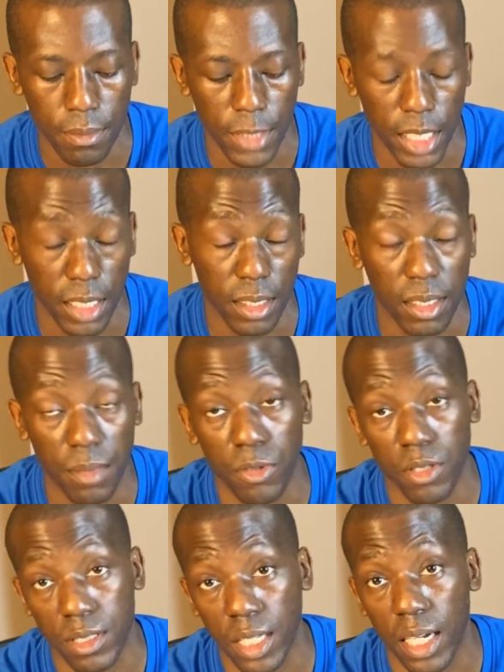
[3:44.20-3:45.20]
computer
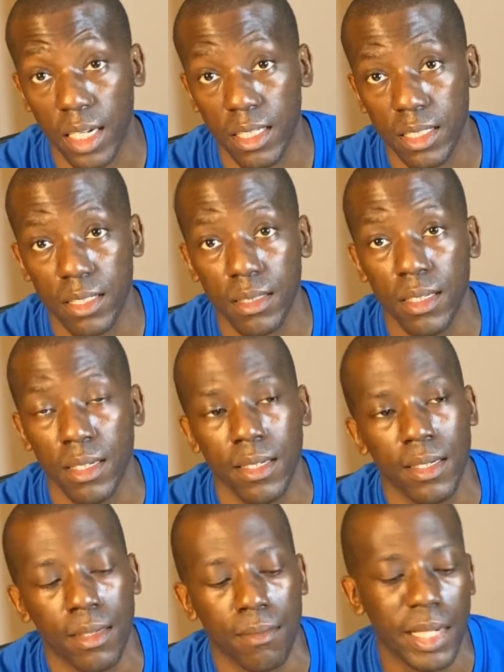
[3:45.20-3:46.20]
science,
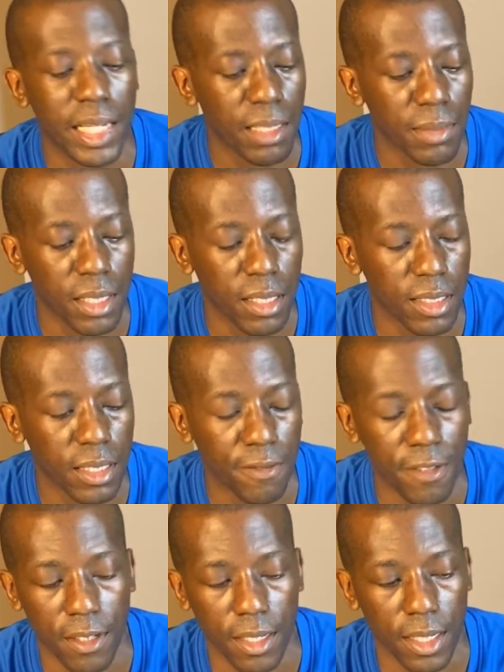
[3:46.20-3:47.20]
mainly because I
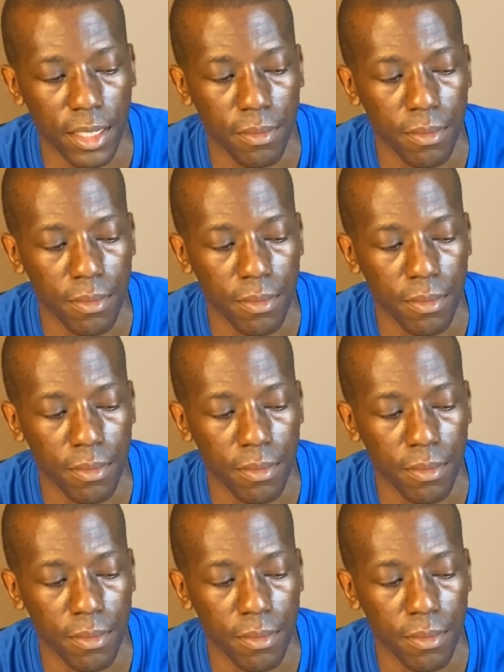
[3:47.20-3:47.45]
felt like